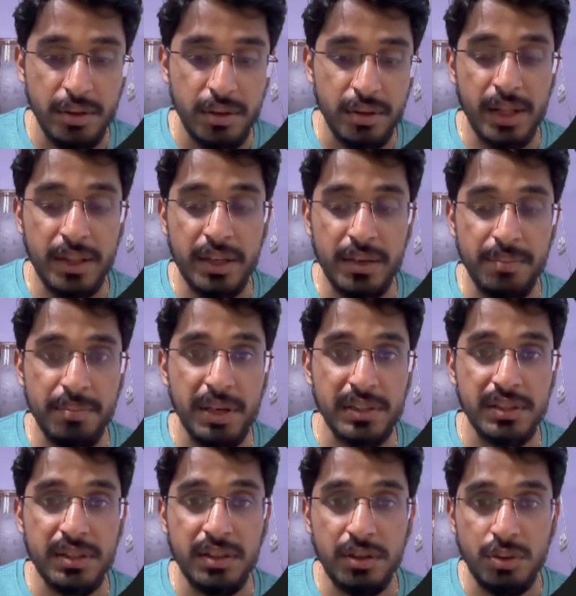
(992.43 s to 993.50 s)
and then
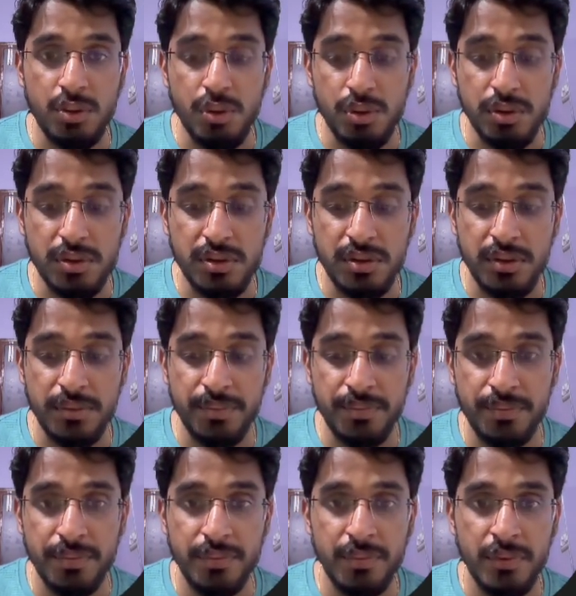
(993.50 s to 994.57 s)
pass in the codes.
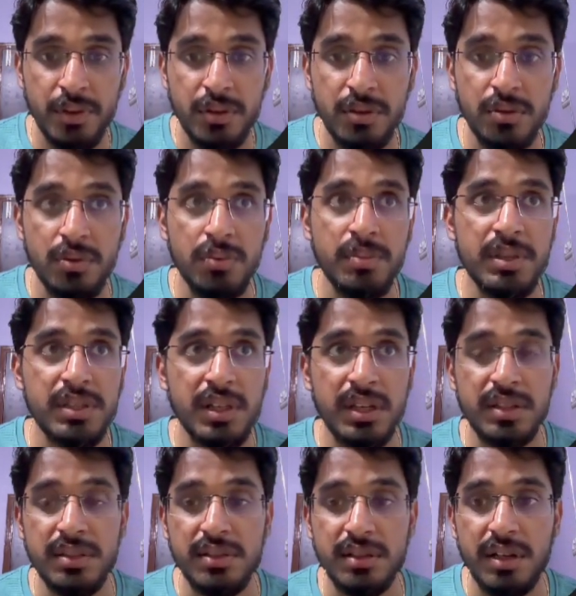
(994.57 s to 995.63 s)
So basically
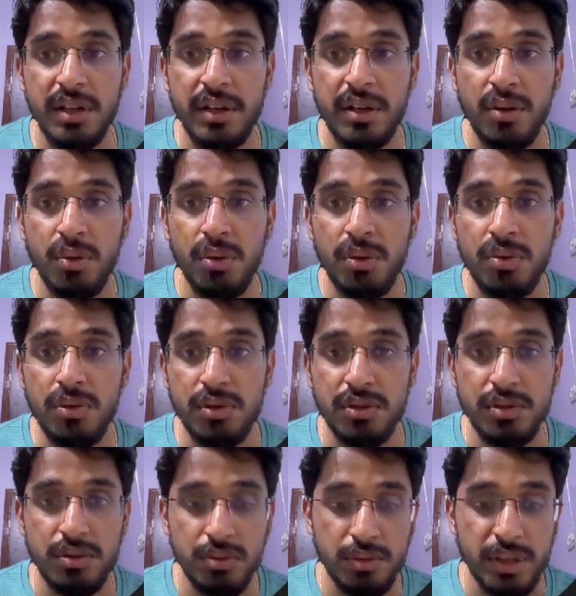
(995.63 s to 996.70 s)
this current role codes,
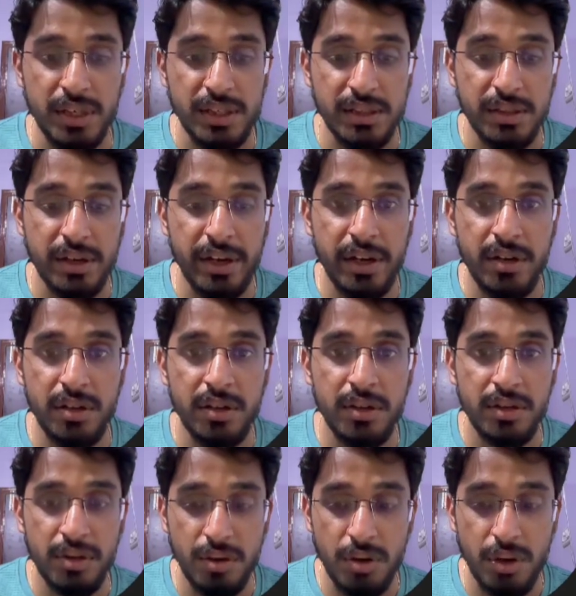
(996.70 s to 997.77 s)
so that is reg
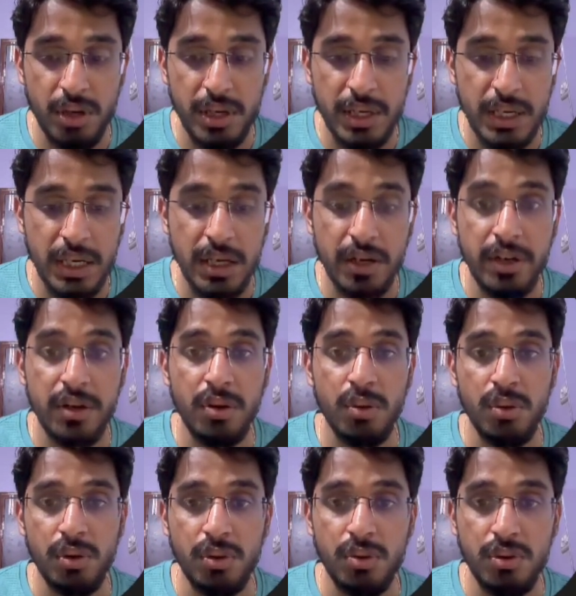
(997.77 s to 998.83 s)
dot current
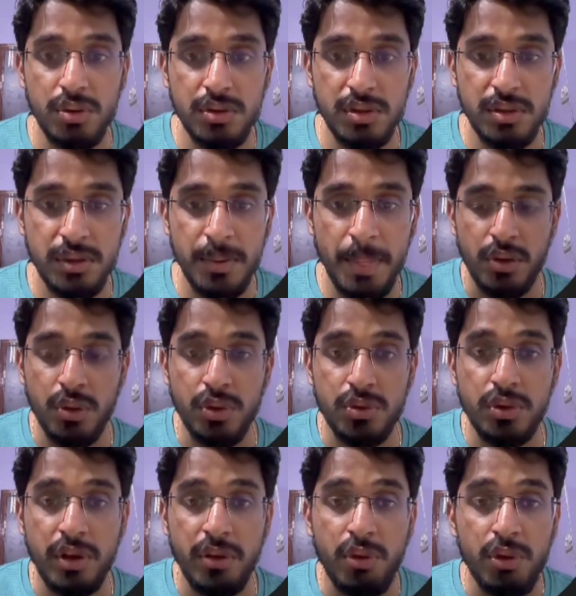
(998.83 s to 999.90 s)
role codes.
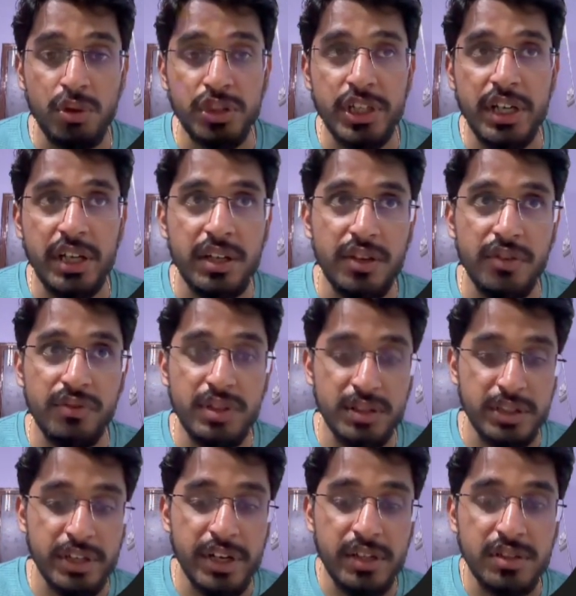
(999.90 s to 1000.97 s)
Also I want to check if the
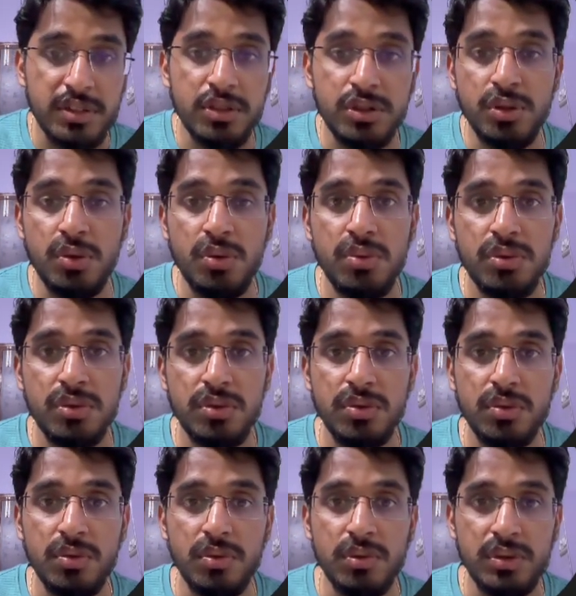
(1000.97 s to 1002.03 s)
status is true,
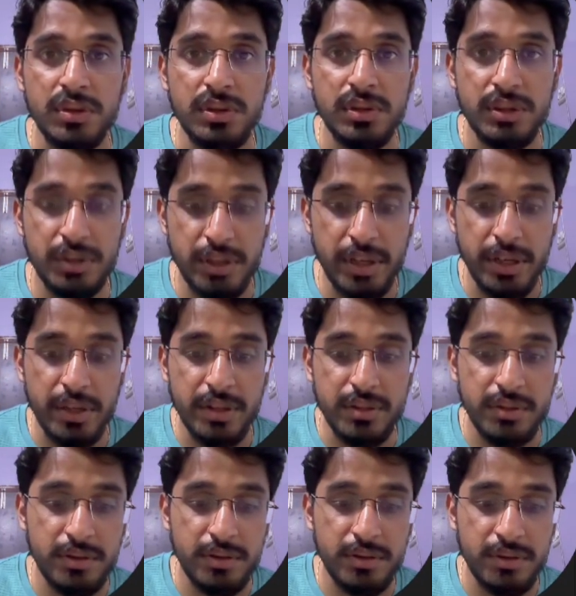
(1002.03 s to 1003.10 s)
so
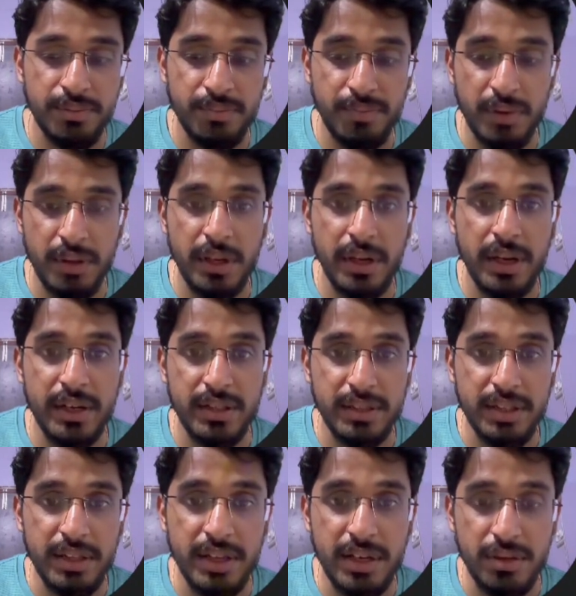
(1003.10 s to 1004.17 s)
status, and
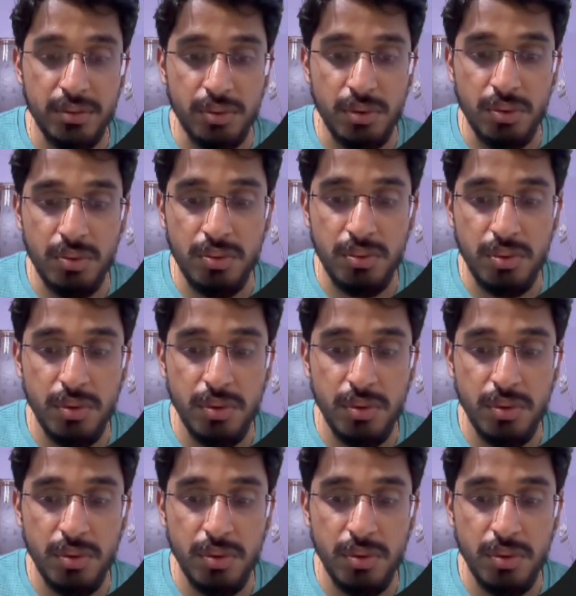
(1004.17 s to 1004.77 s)
set that to true.